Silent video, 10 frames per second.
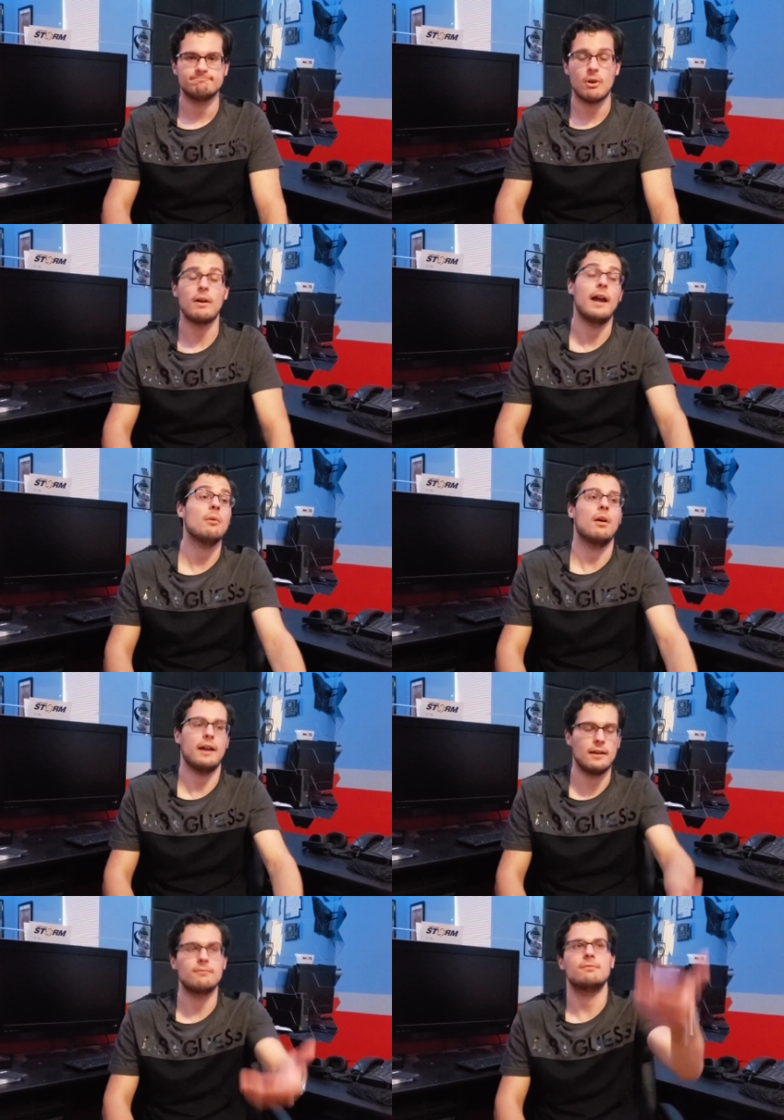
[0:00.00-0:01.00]
Okay, well, I
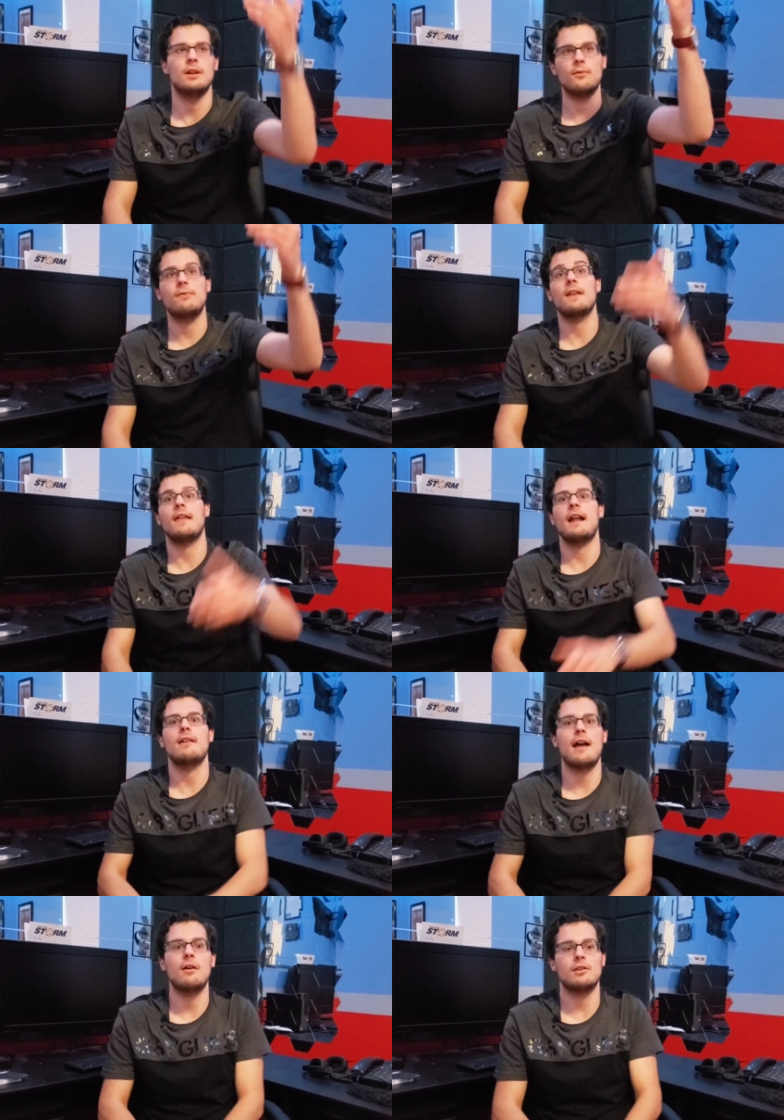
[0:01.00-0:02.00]
gotta, you know, figure that
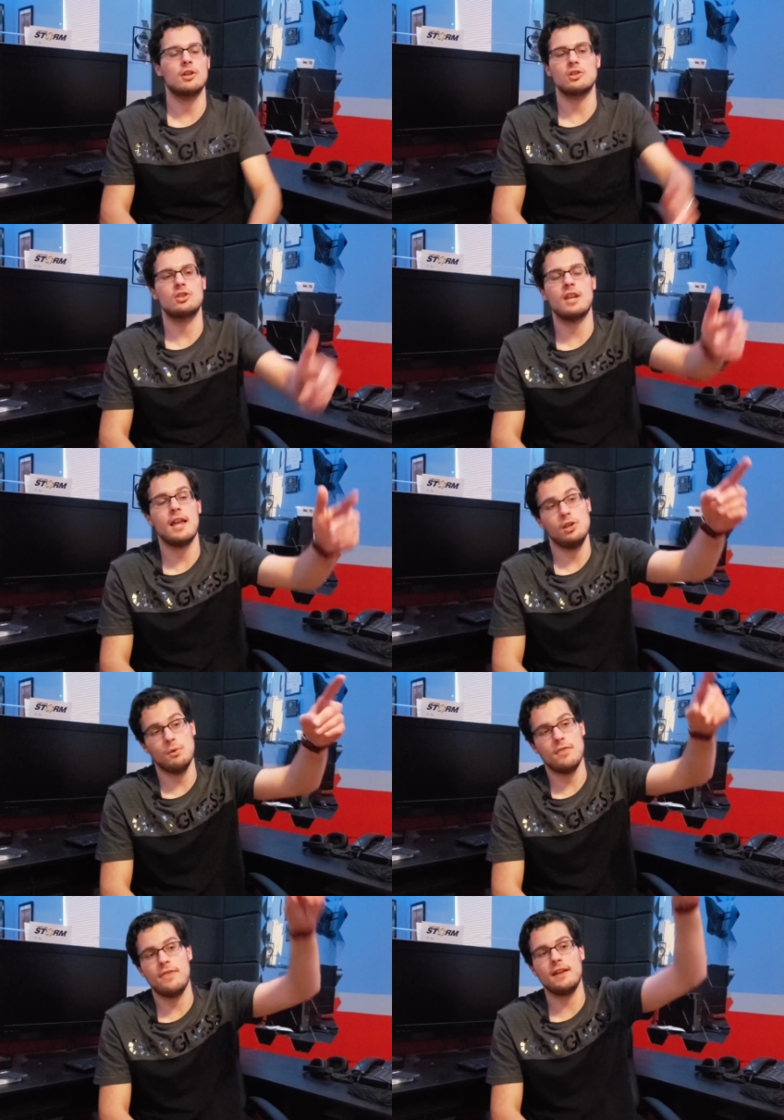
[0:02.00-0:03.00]
out now. It doesn't say, you
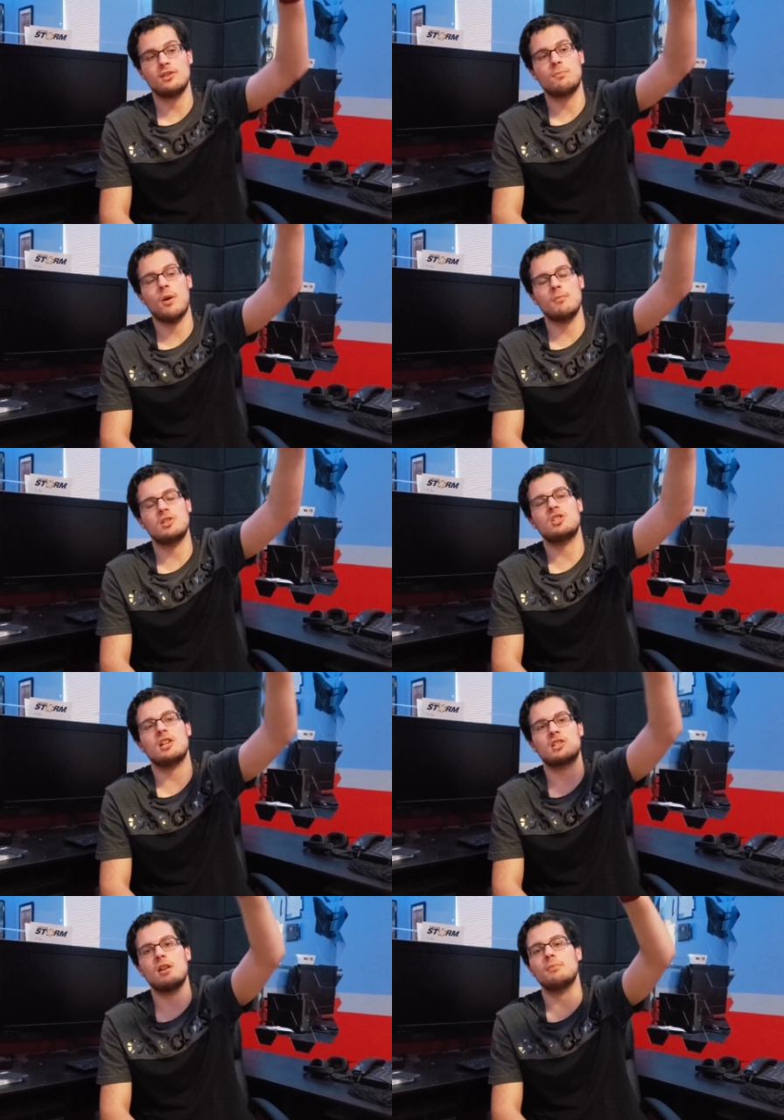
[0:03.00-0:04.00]
wouldn't think it's apartment
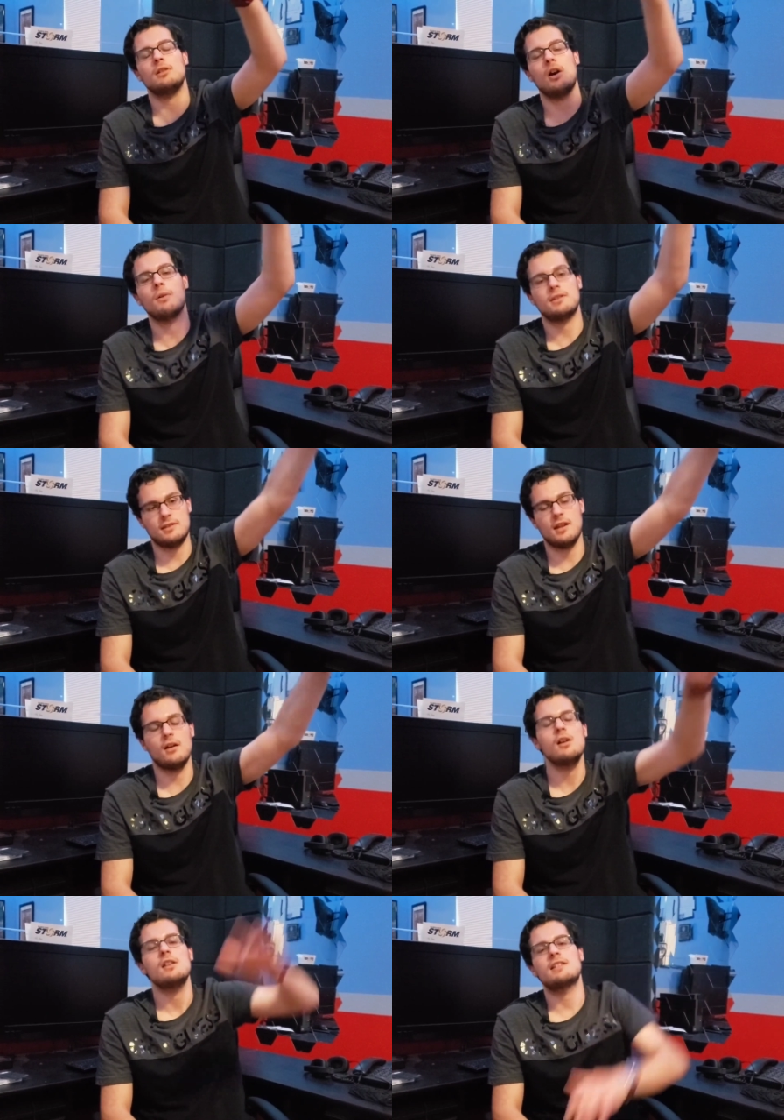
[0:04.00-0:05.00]
six something. No, it's
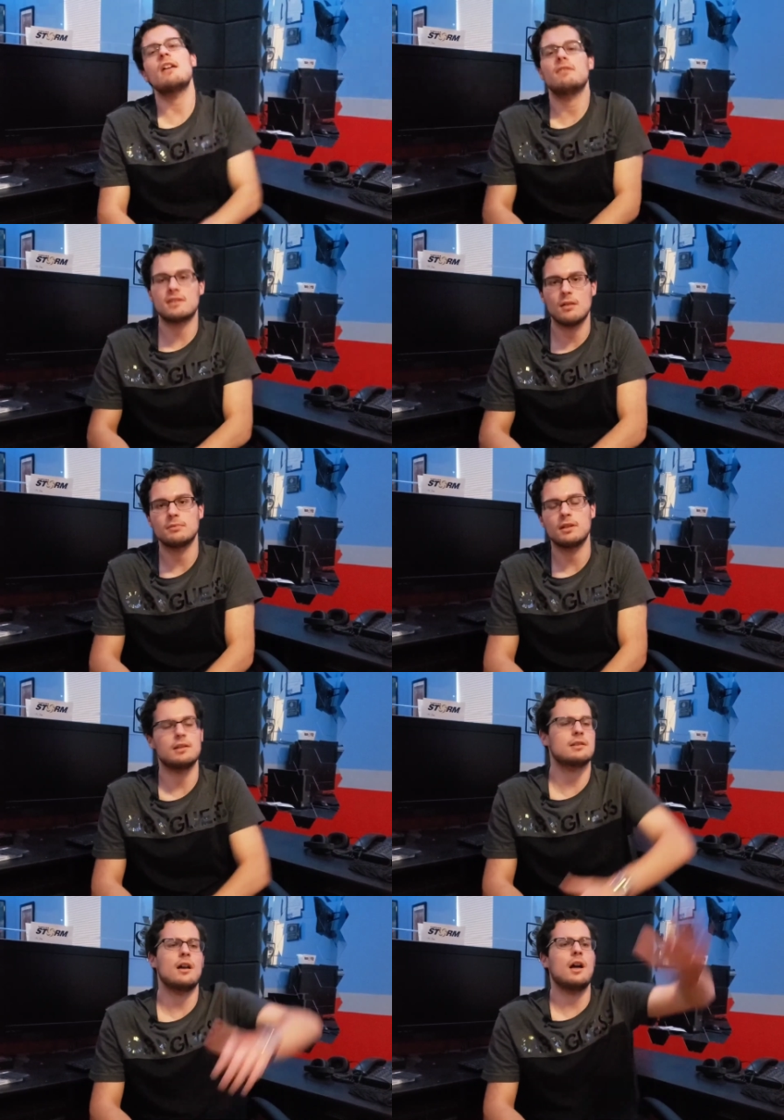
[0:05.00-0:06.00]
no seven something.
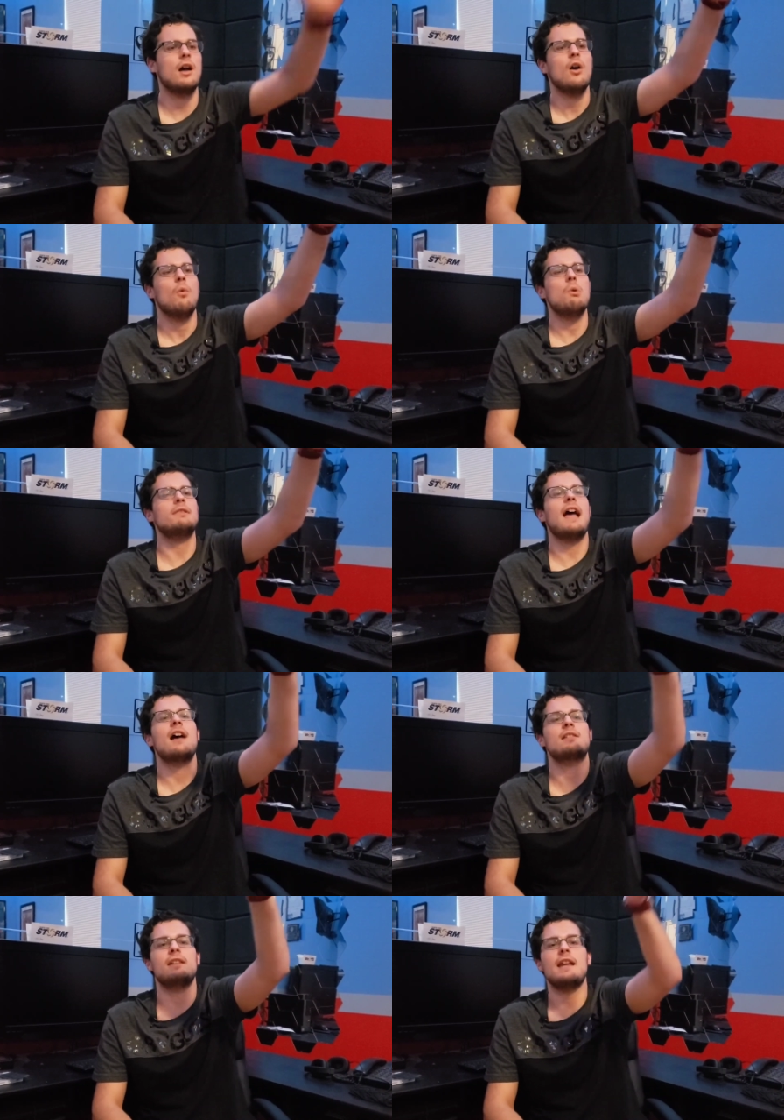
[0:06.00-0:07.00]
It's uh one
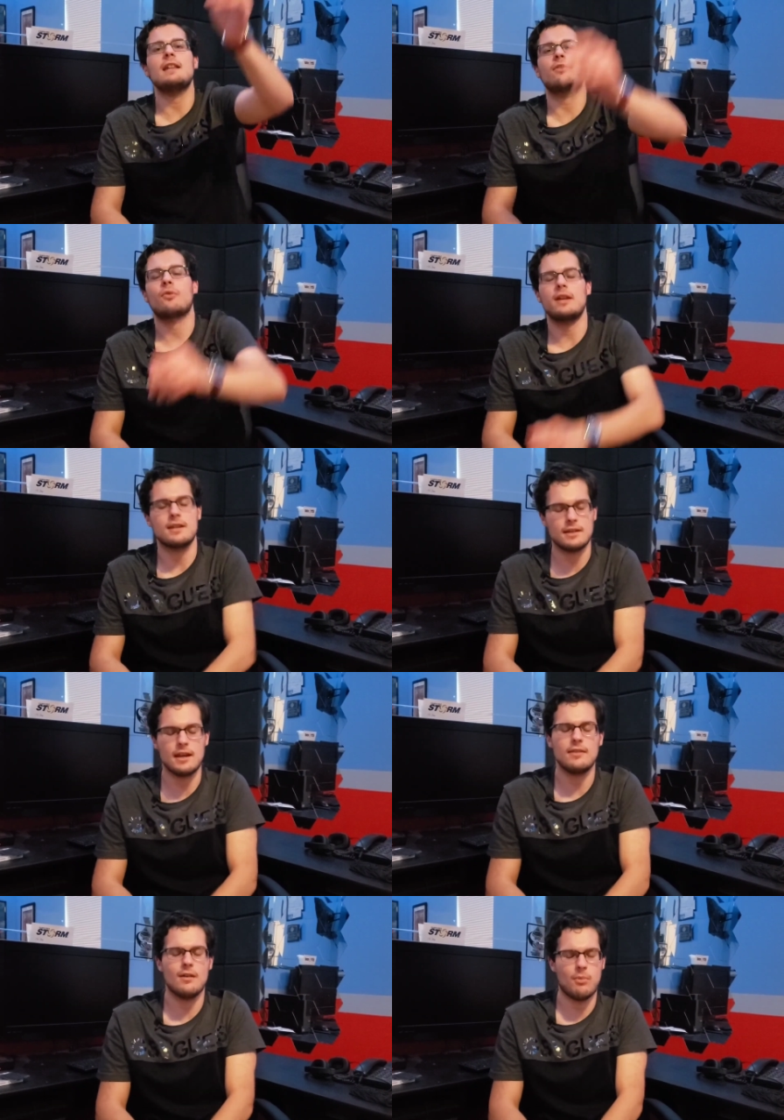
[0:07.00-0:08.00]
thousand eighty-three is the,
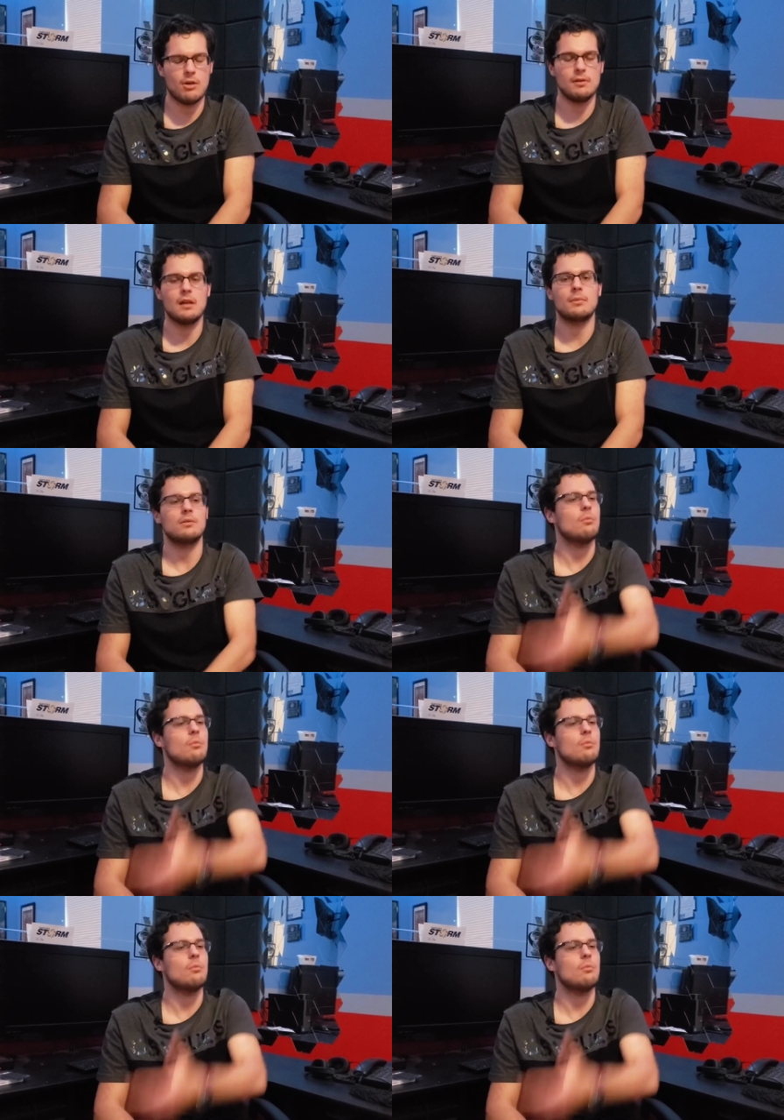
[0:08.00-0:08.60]
the apartment number.